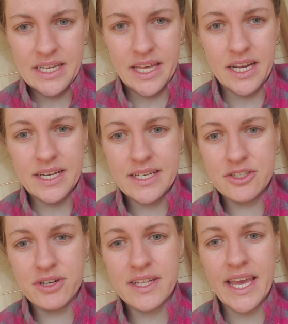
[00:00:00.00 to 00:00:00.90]
like
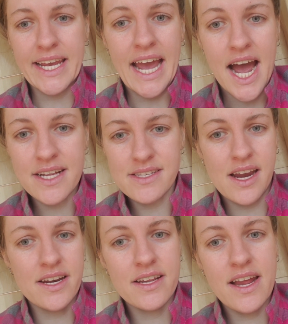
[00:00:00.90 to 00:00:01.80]
treated like cats
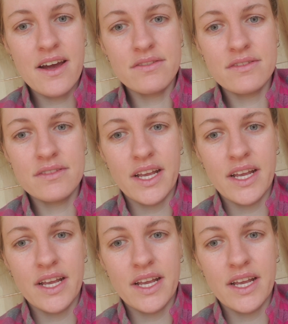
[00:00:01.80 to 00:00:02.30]
kind of now.